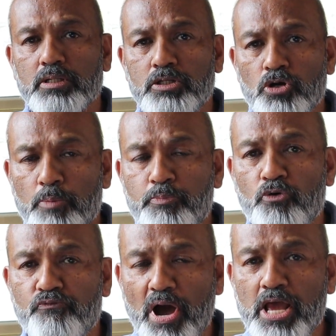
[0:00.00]
your
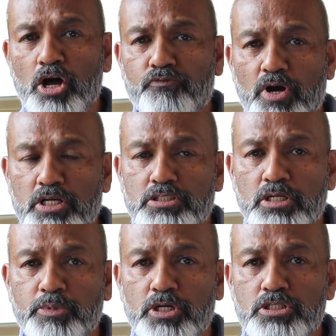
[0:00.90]
profile of
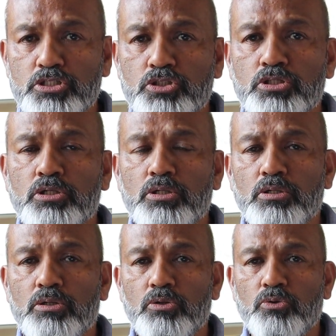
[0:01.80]
customers
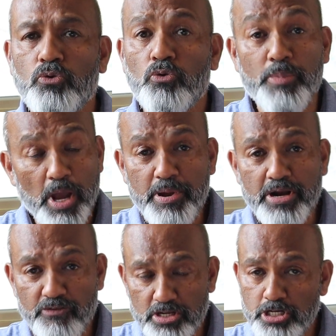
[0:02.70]
who may be
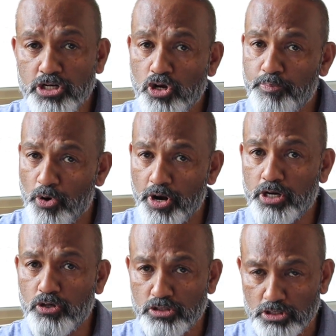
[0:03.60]
interested in your
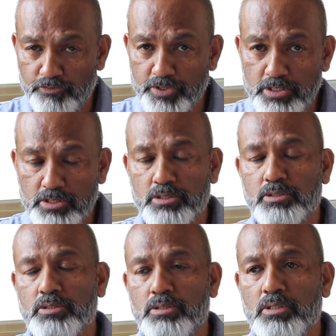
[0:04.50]
product or service,
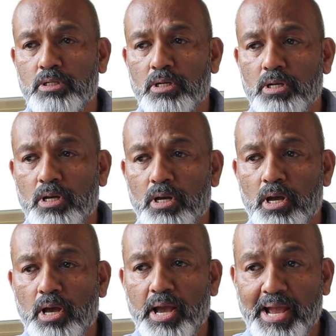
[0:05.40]

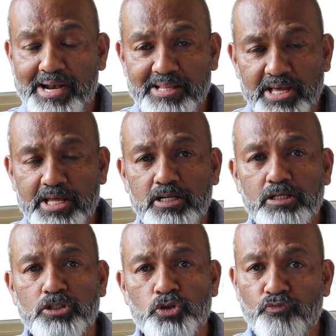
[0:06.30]
and then
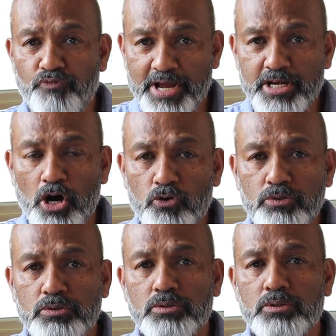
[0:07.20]
you find
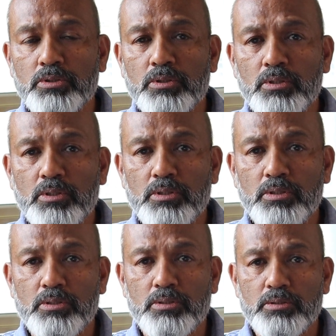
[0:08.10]
out
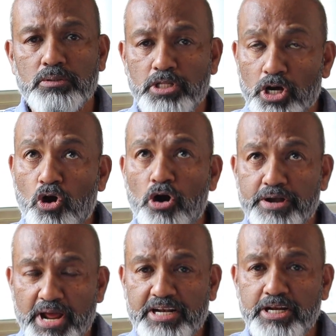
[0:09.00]
their
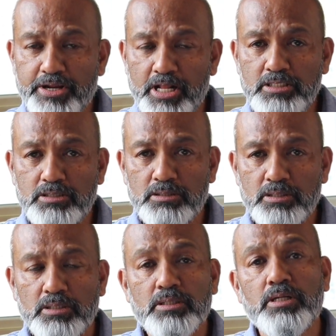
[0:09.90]
contact details.
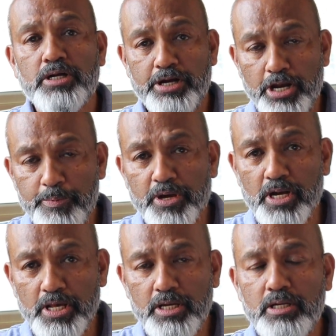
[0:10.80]

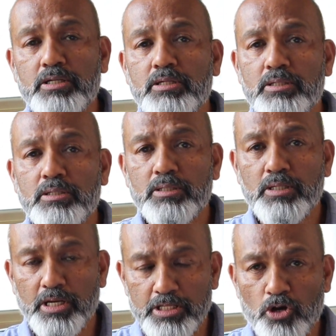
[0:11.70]
Typically,
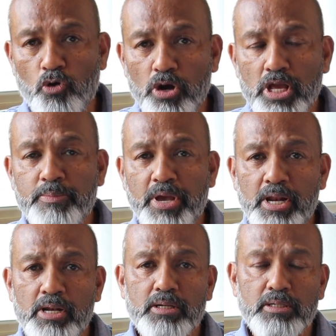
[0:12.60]
in the cold
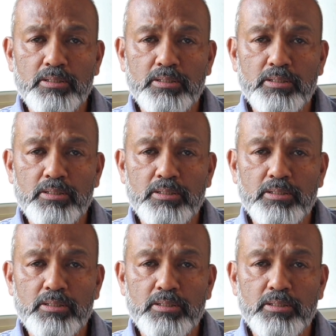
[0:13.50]
email